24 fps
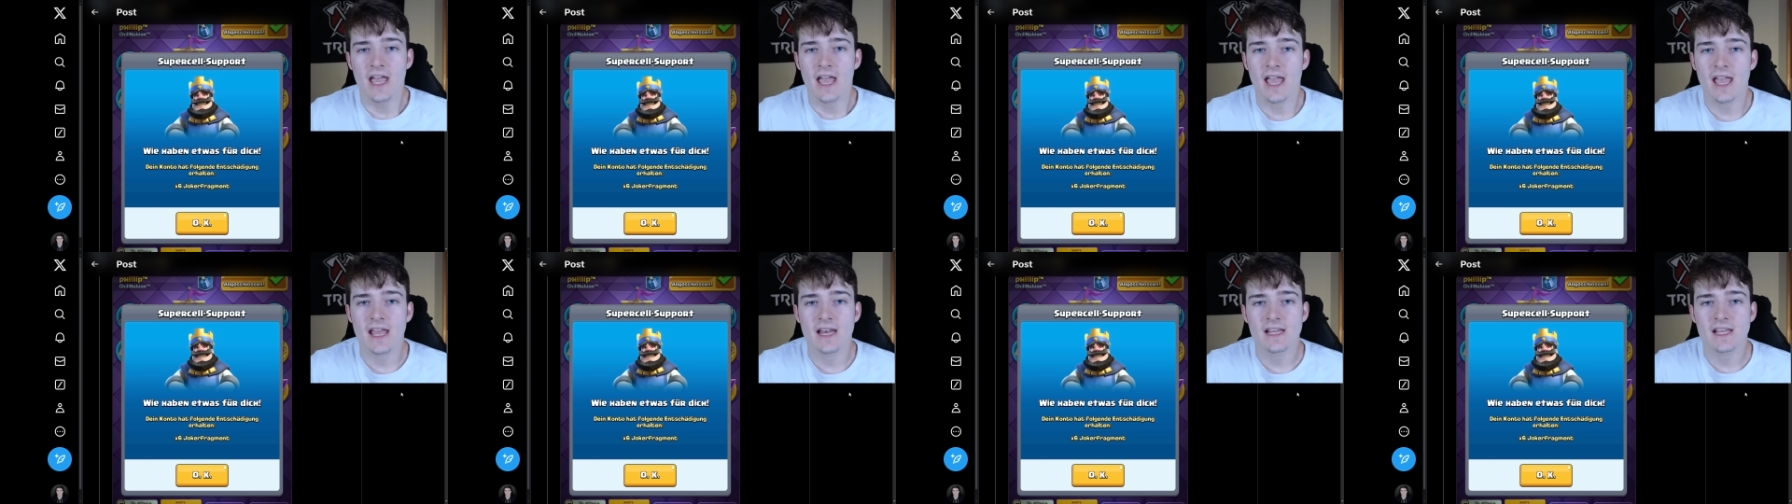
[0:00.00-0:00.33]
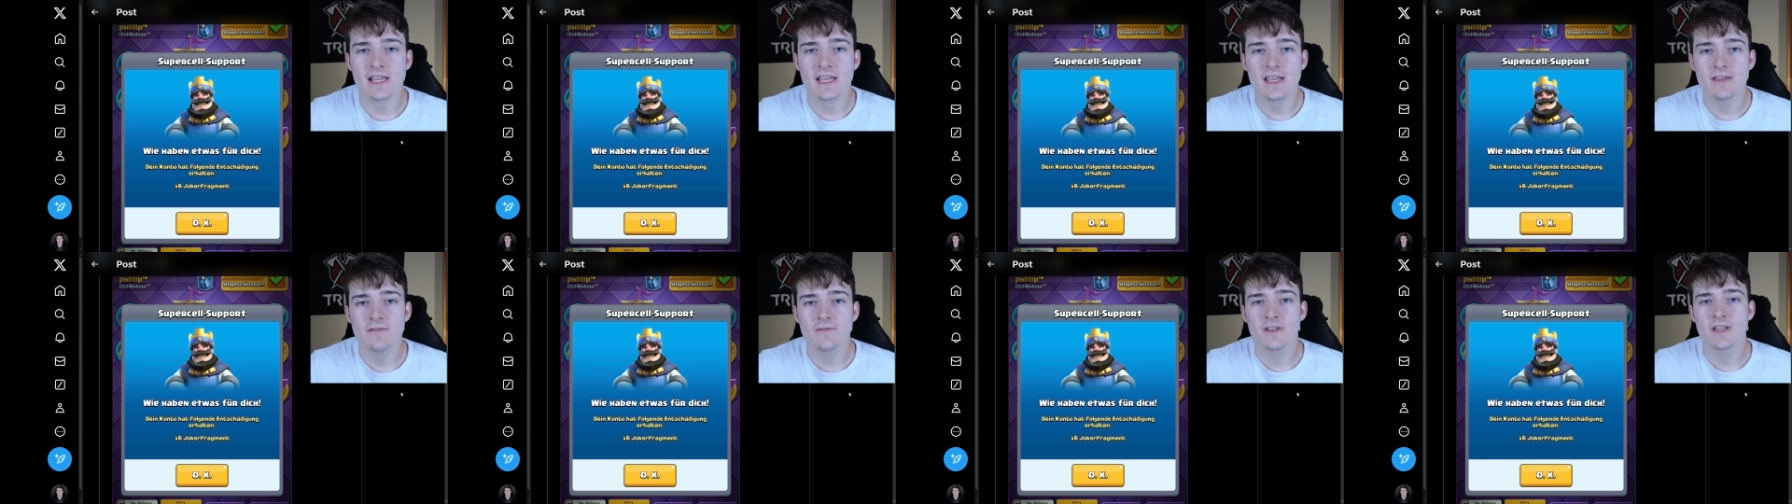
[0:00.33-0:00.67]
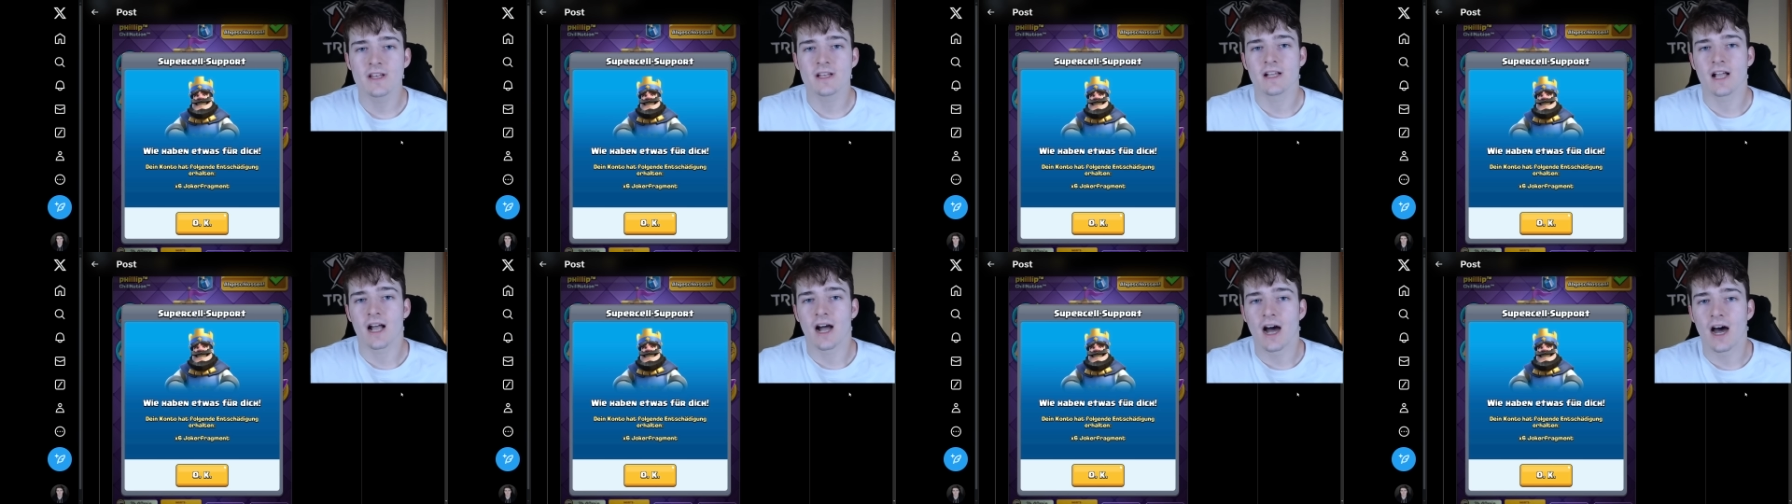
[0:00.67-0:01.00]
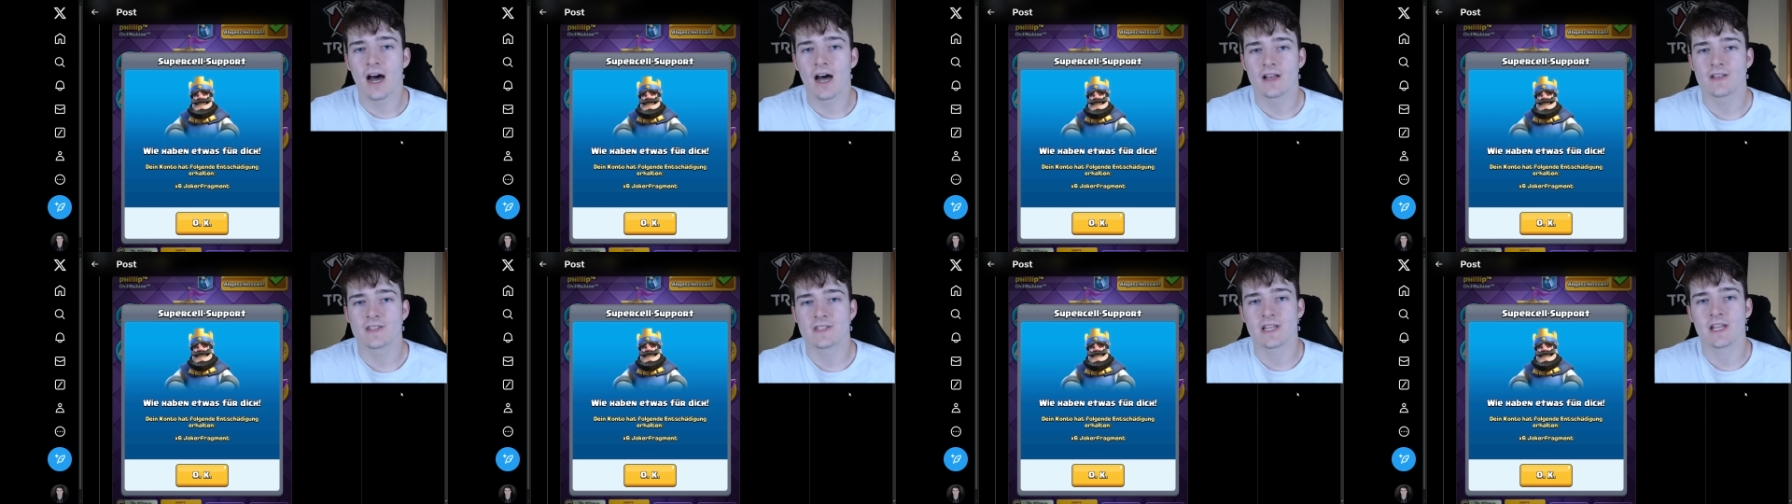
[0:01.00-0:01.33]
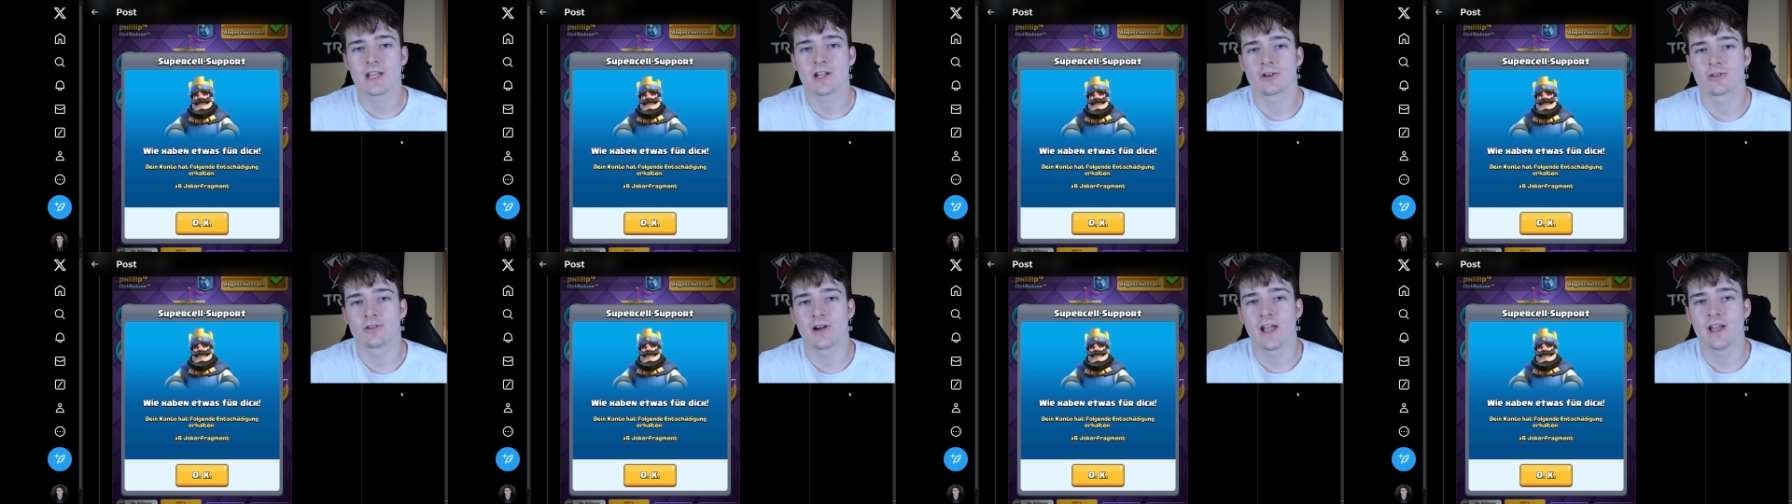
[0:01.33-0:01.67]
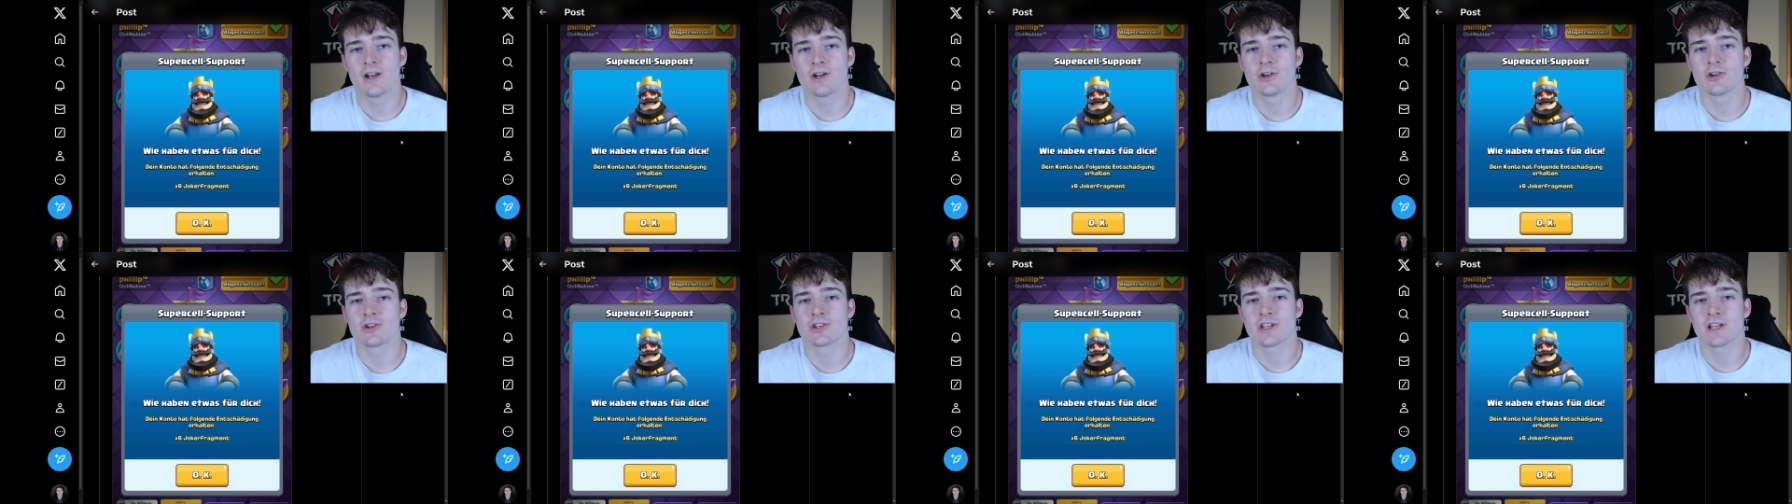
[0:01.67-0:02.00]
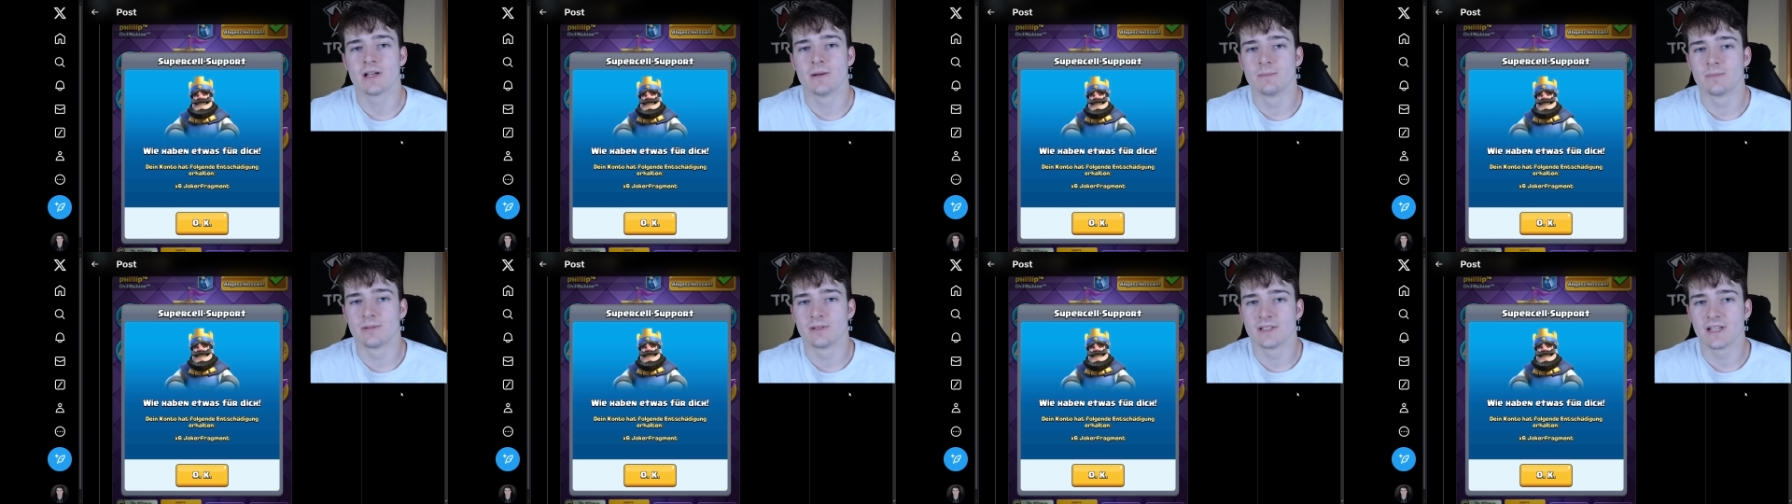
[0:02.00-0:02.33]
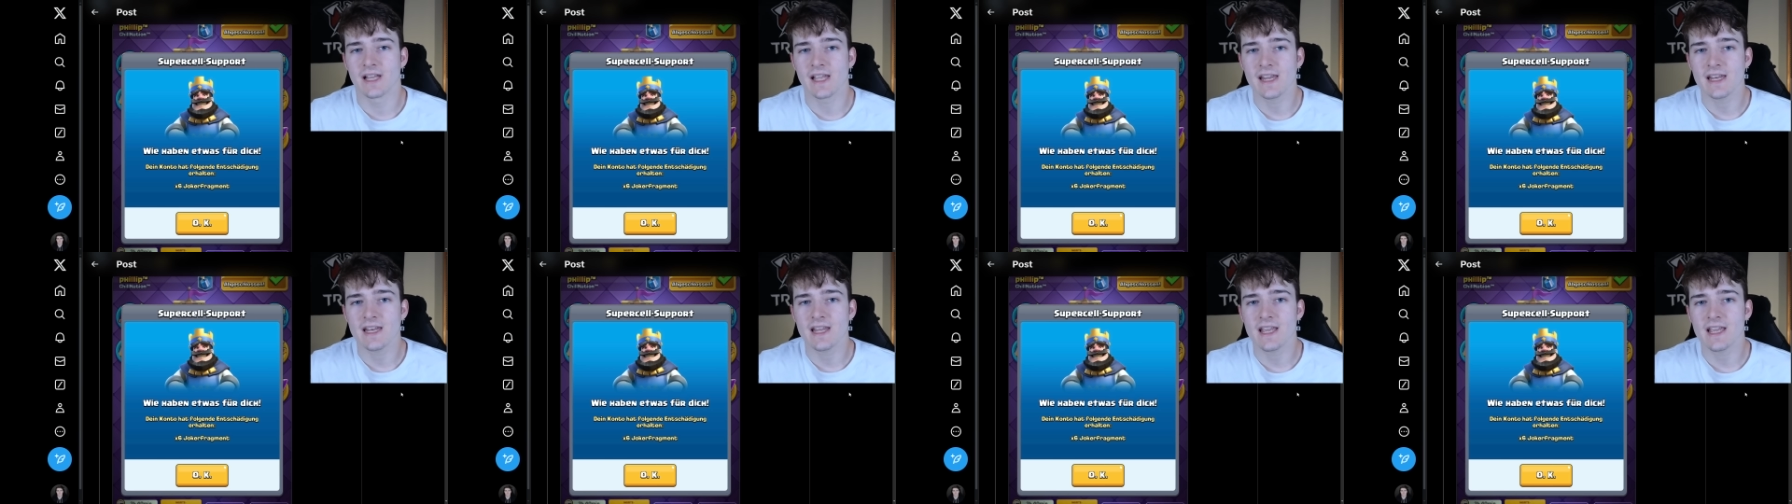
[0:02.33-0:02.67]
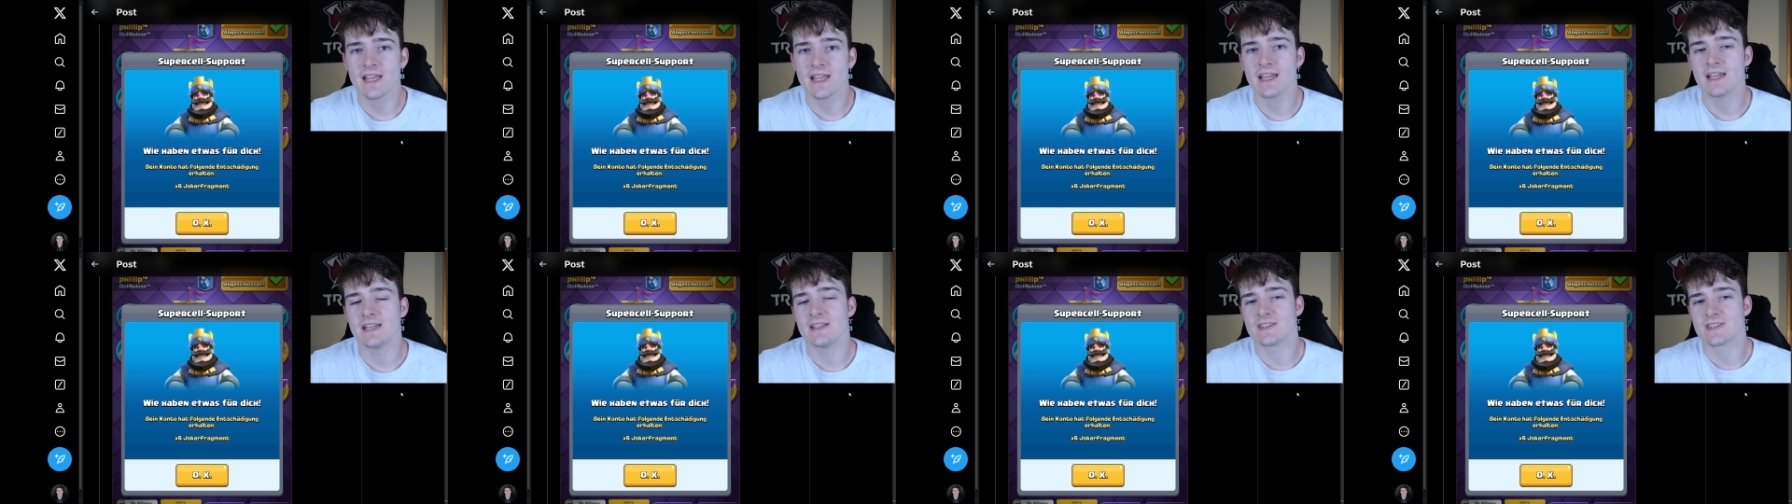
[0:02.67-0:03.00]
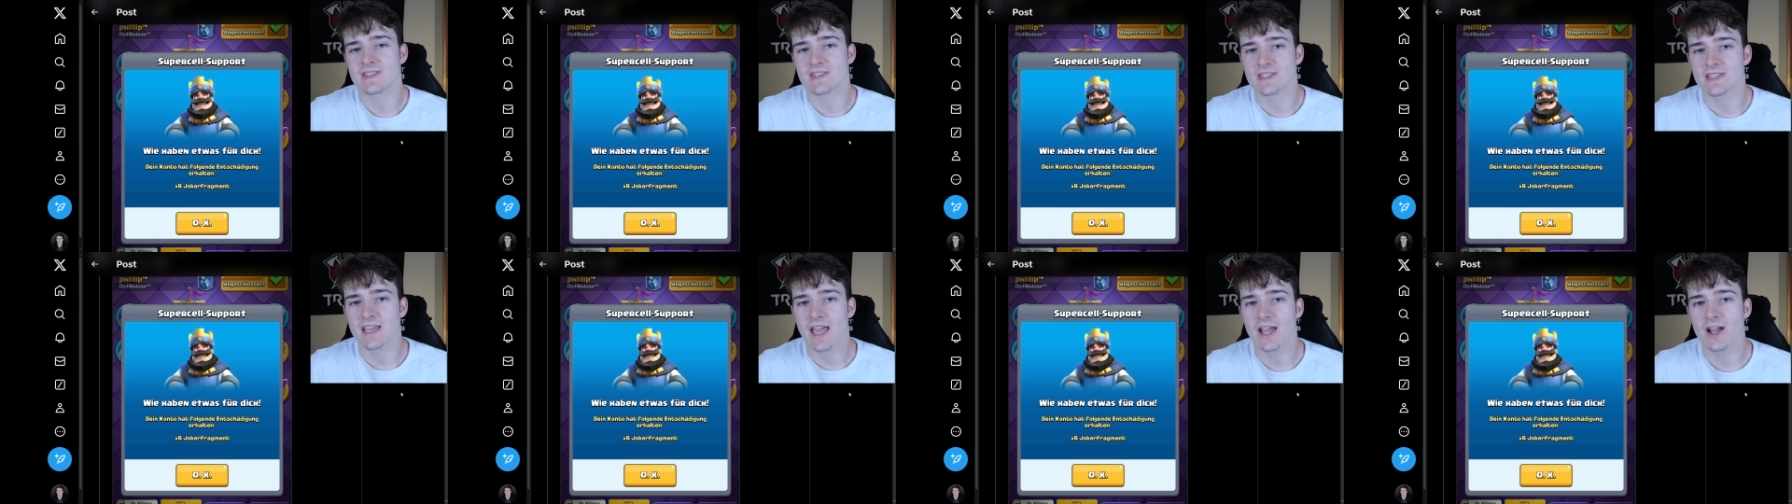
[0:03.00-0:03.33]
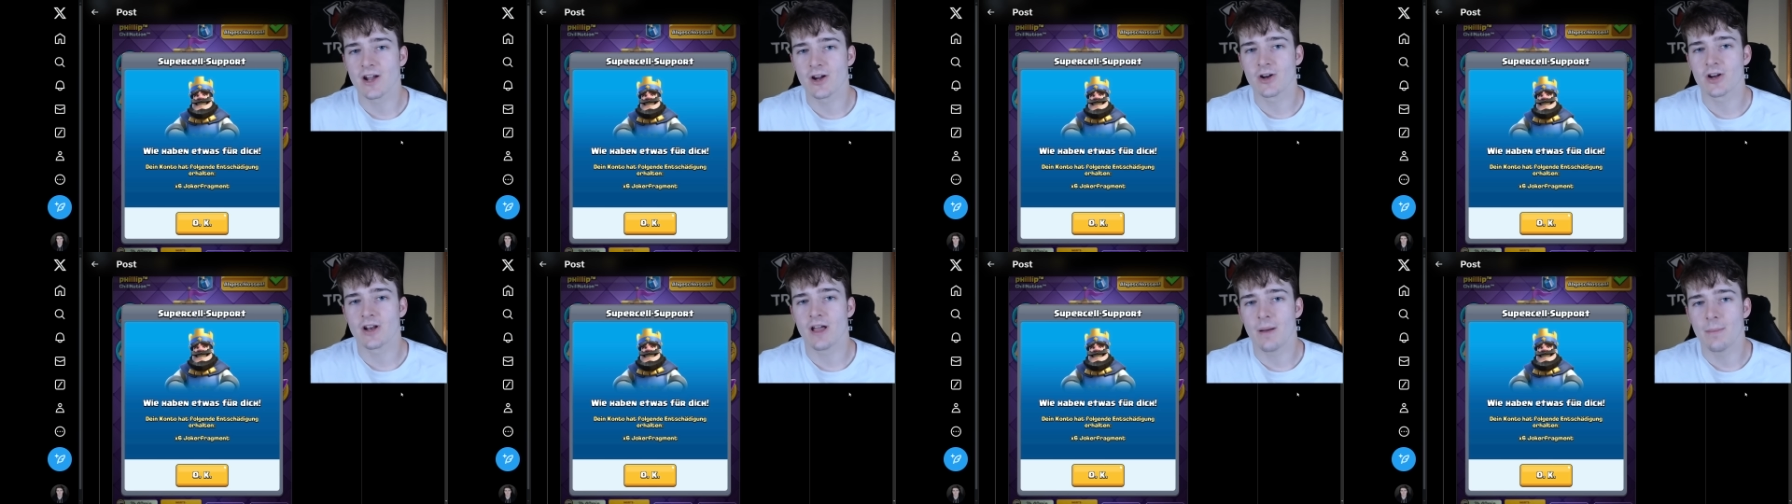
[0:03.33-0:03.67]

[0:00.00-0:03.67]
and even content creators complaining and scared